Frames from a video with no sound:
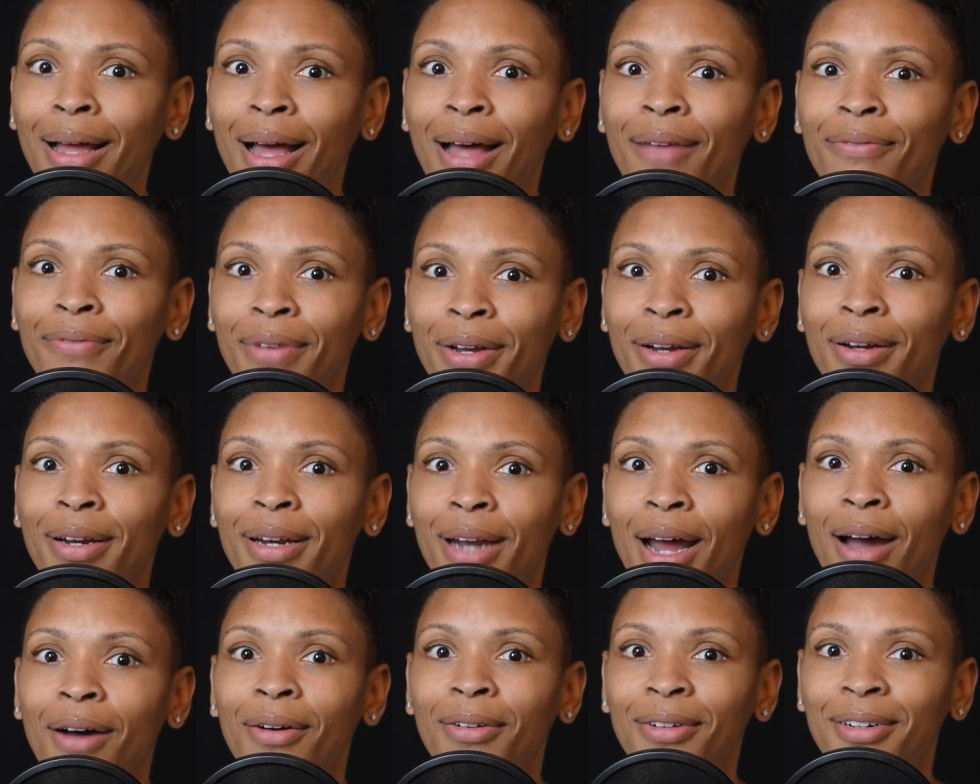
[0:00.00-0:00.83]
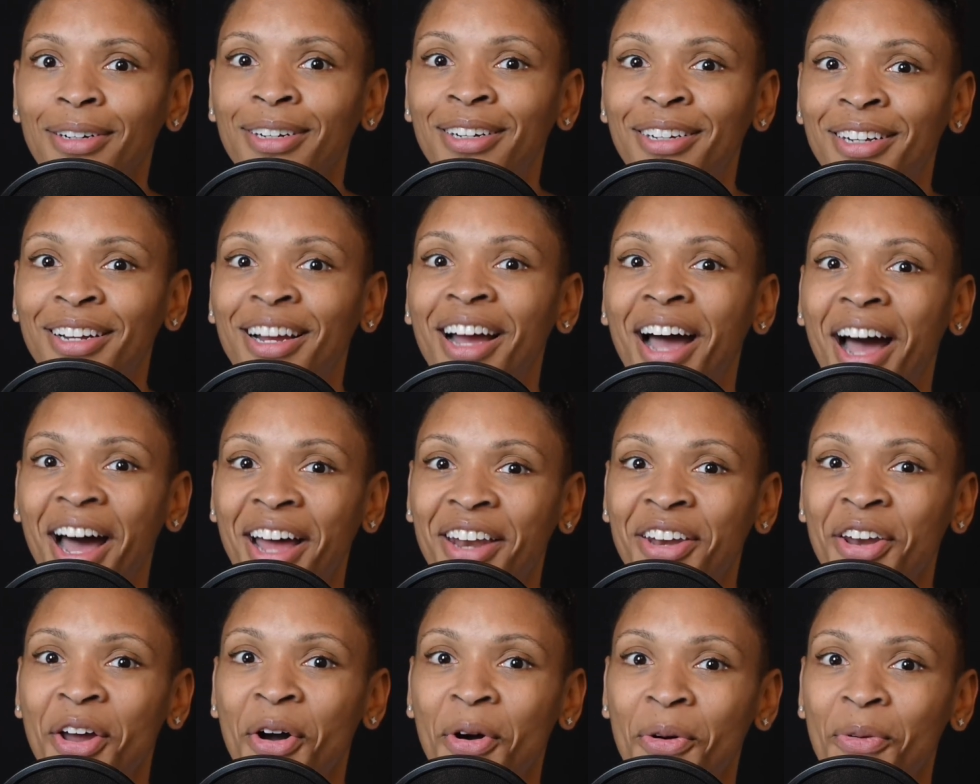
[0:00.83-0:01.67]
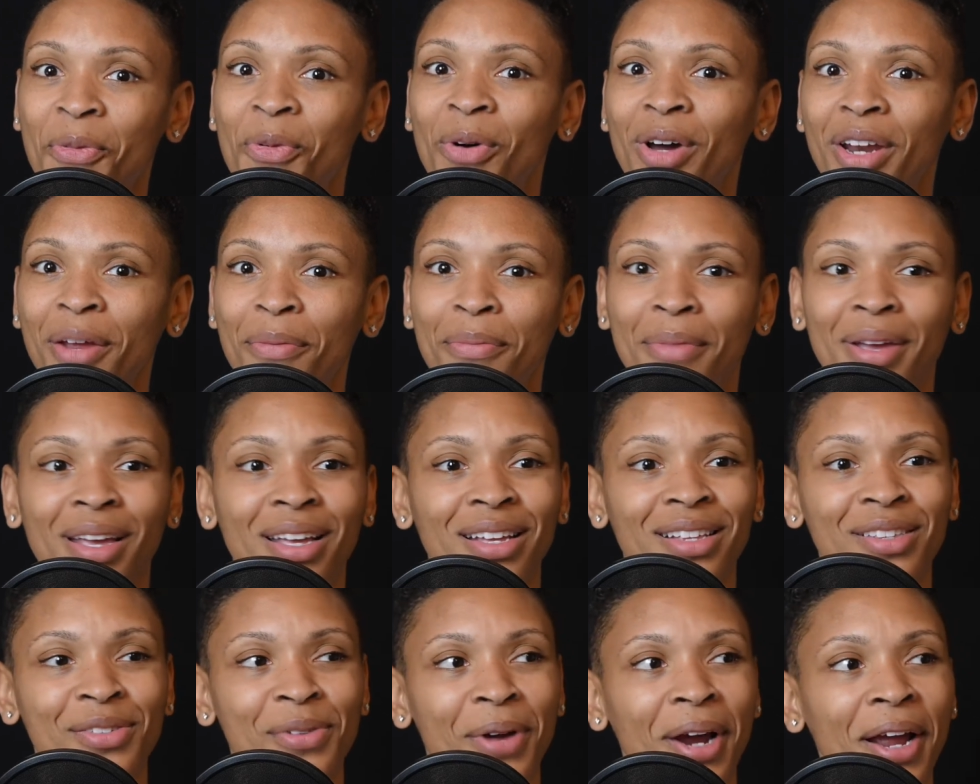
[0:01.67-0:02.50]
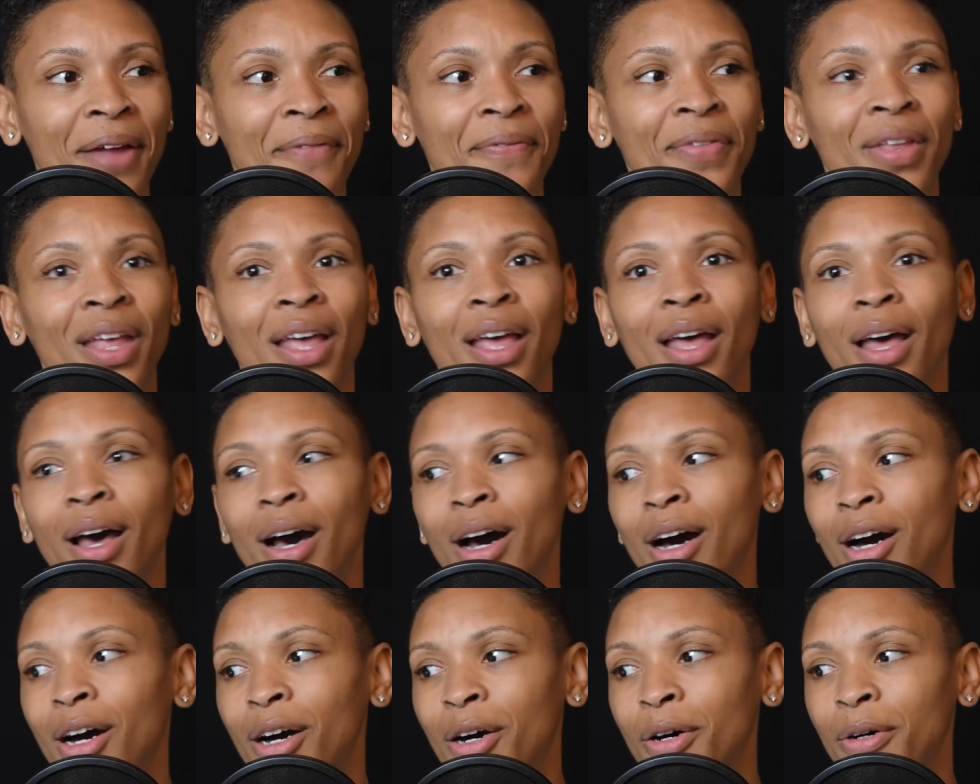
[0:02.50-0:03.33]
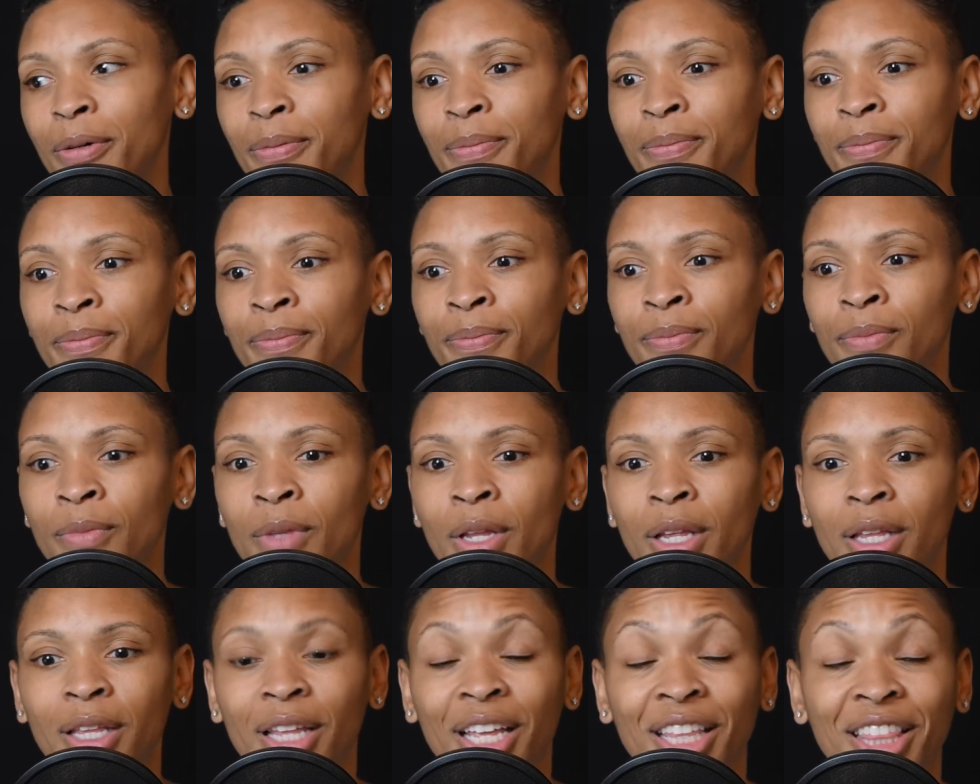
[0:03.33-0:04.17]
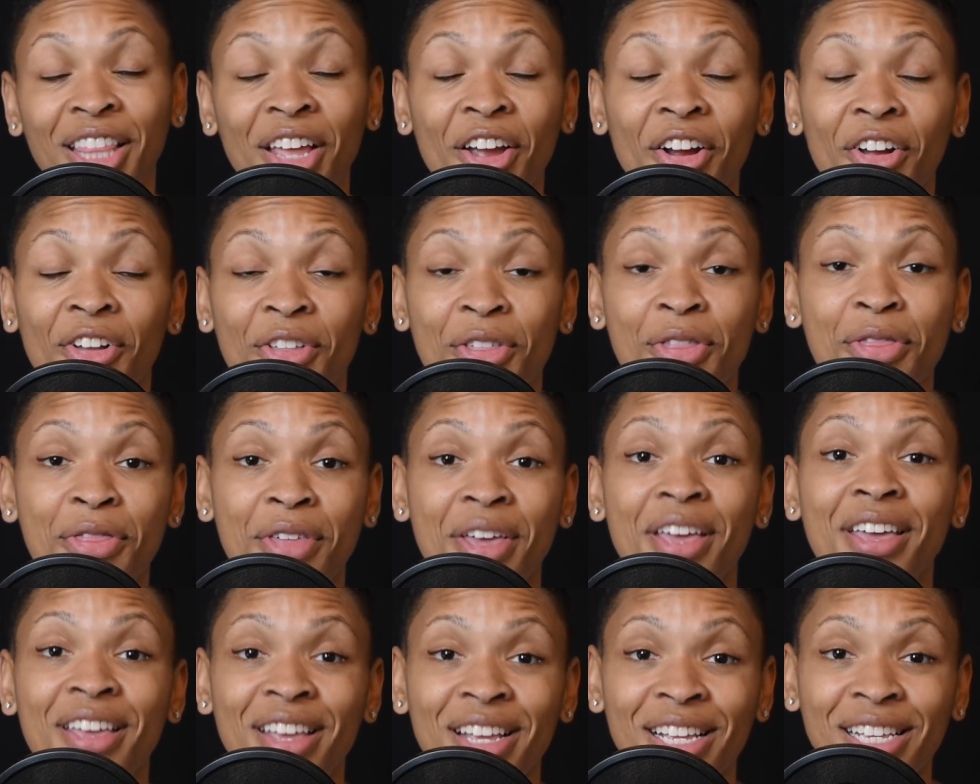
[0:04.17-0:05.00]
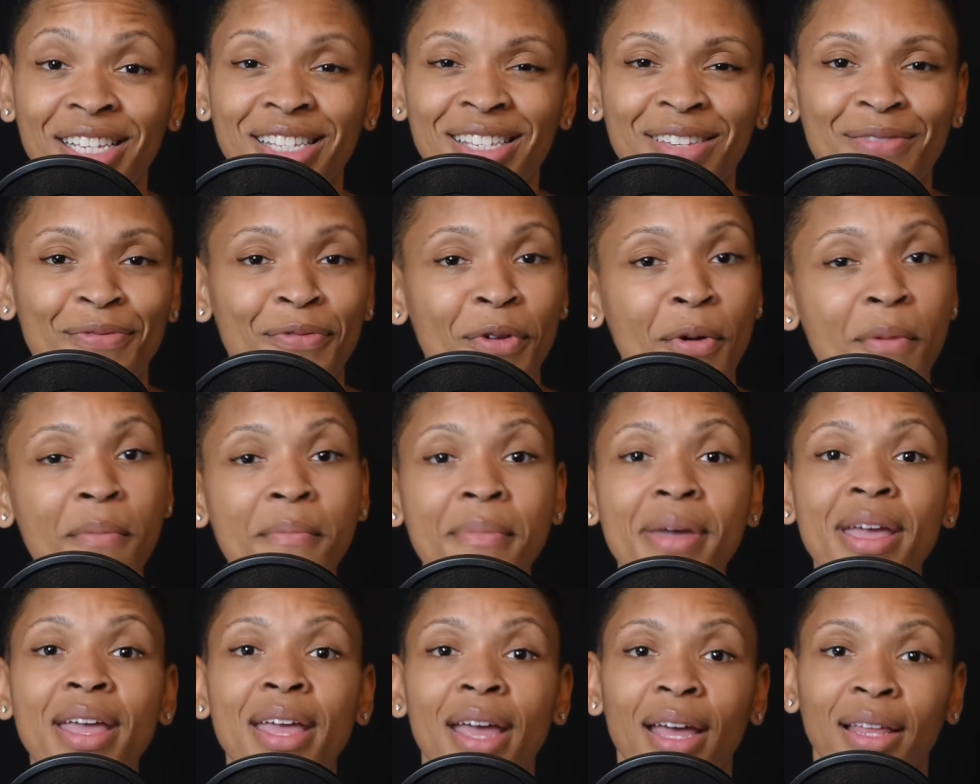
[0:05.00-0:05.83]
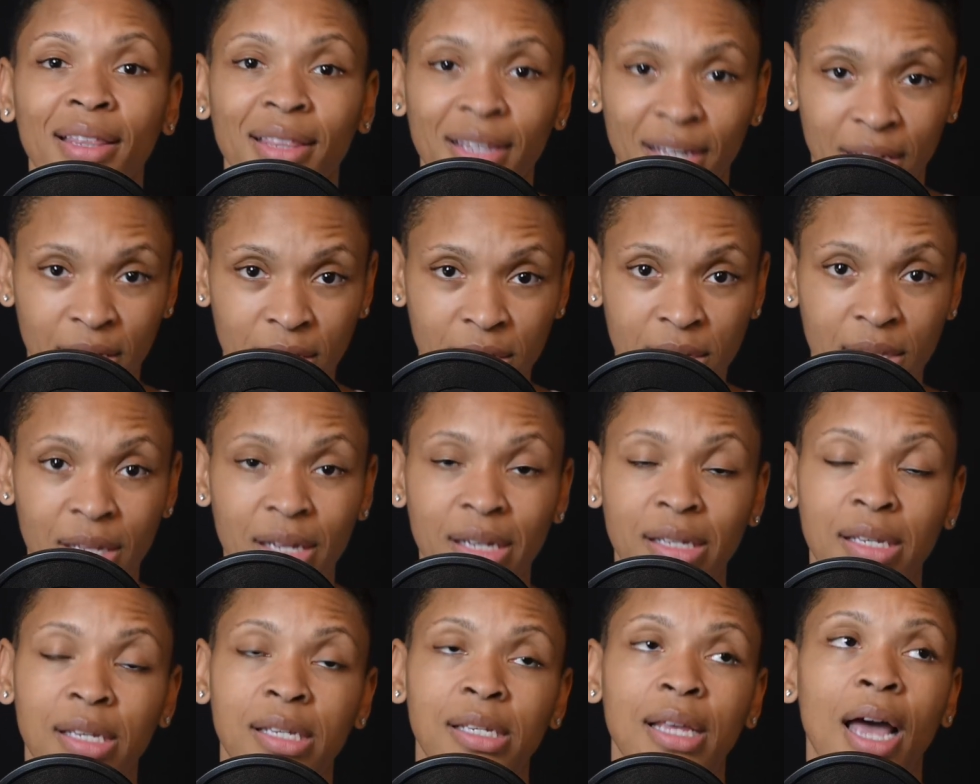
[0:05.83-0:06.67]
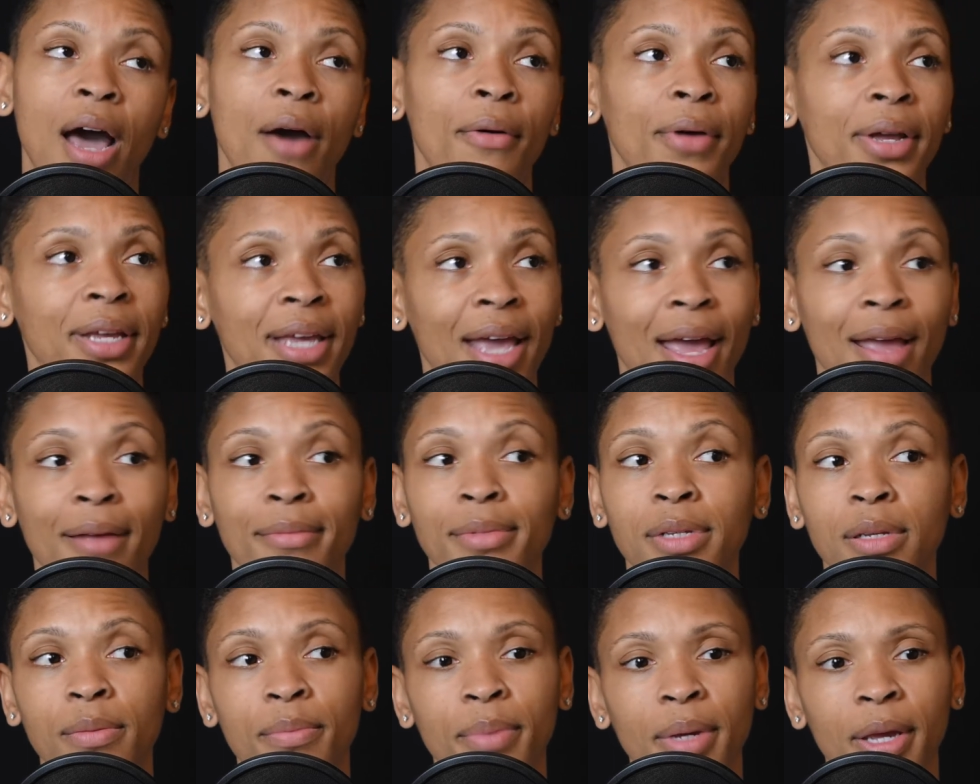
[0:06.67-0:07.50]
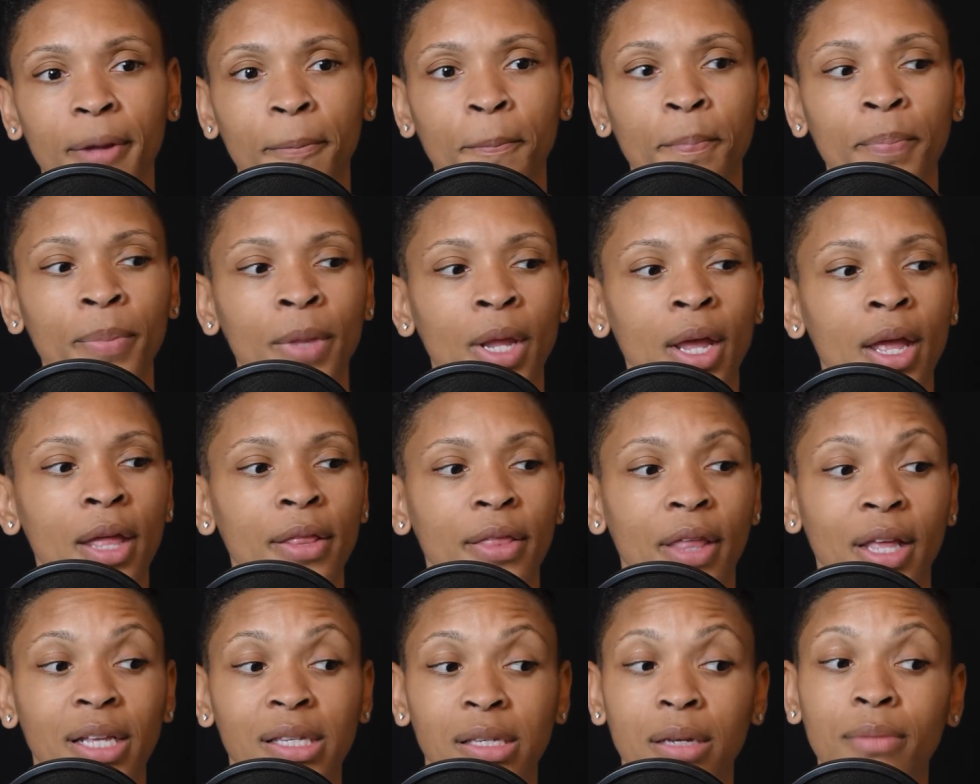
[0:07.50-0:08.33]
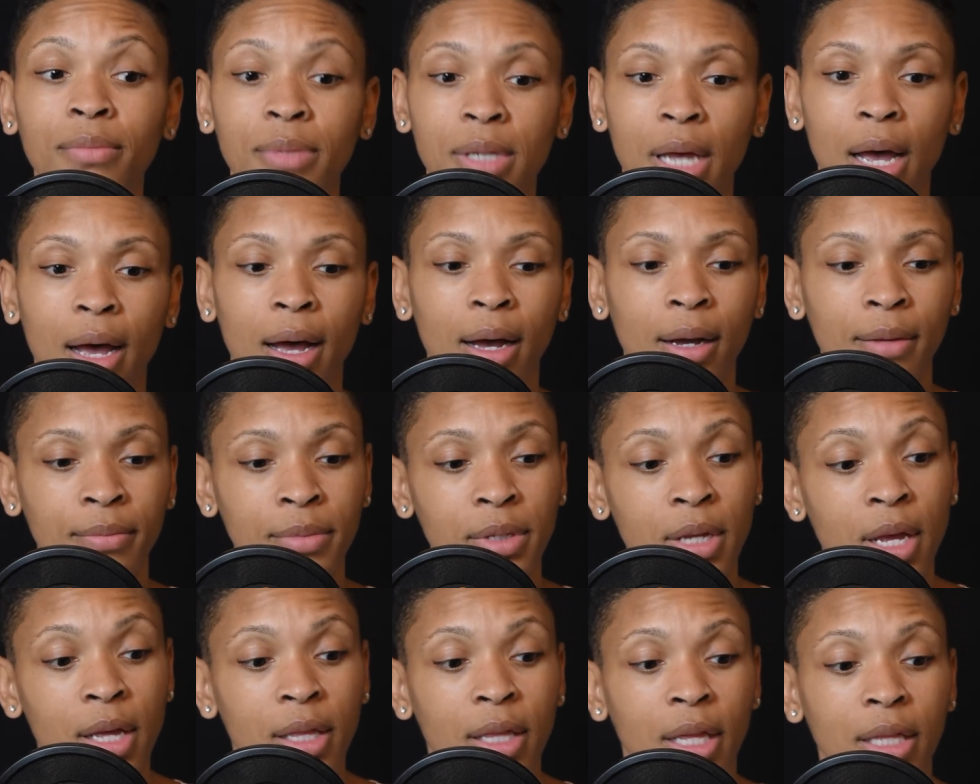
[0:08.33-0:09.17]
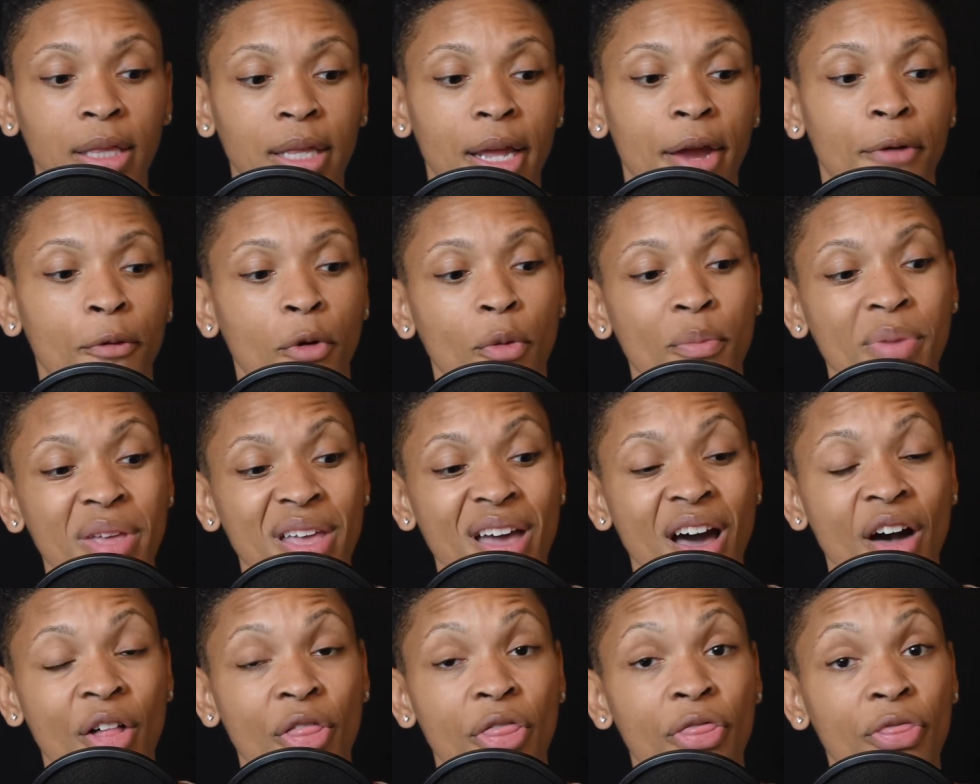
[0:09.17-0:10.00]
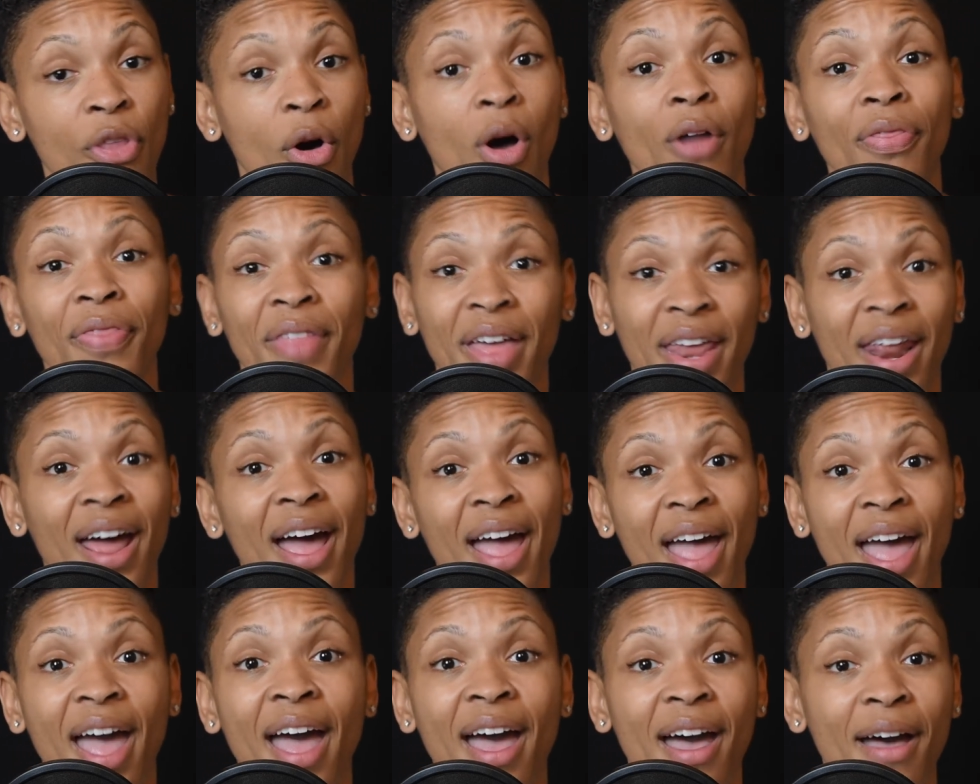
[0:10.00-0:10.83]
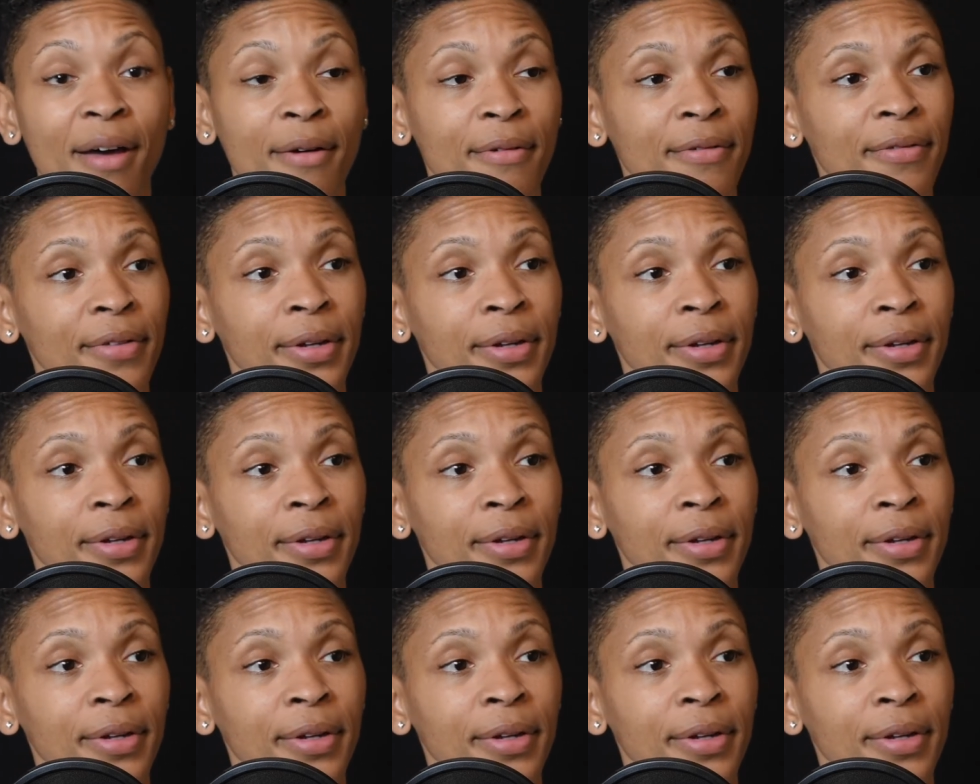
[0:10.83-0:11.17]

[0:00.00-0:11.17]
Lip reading: figured it out. I know what it means, right? That there are things, for me at least, this is how it came to be, that sometimes that there will be a thought that I have